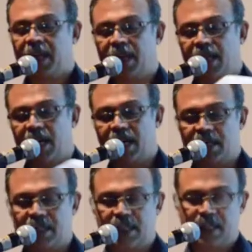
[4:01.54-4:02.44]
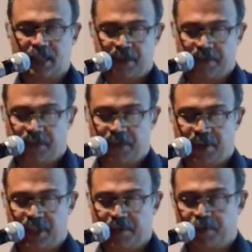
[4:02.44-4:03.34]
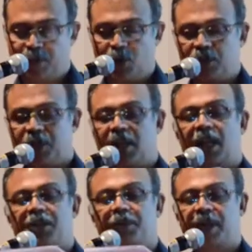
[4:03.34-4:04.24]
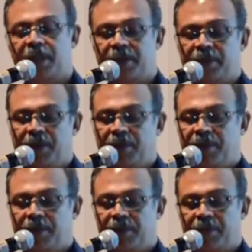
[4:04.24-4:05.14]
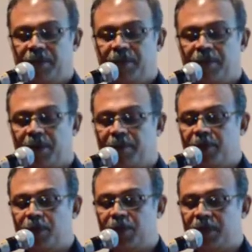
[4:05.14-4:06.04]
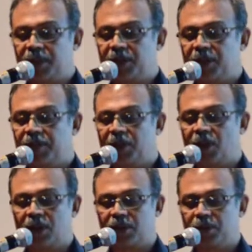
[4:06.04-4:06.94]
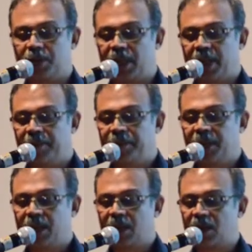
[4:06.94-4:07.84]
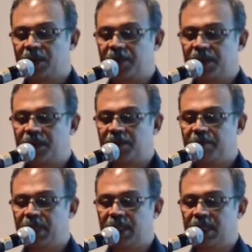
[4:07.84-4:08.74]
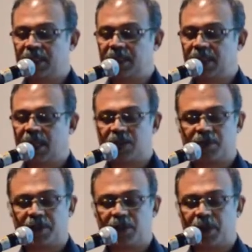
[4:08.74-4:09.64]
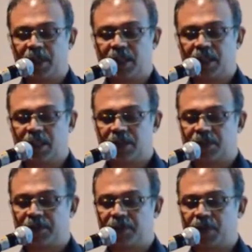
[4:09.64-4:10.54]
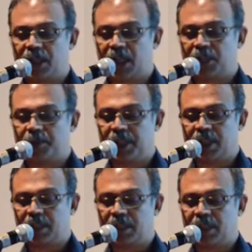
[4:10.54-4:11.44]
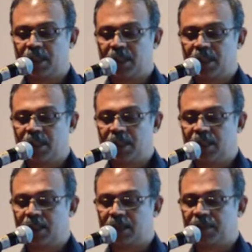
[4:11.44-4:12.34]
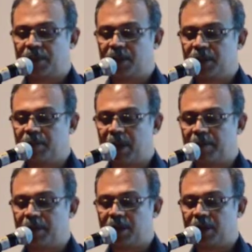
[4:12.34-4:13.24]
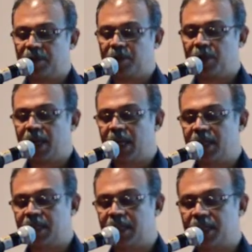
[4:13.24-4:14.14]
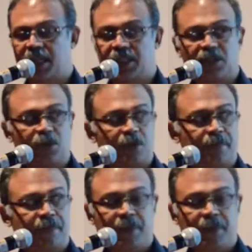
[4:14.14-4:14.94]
An architect with postgraduate from University of York, UK, in conservation of buildings, she has over 20 years of work experience. She is the founding member of Goa Heritage Action Group,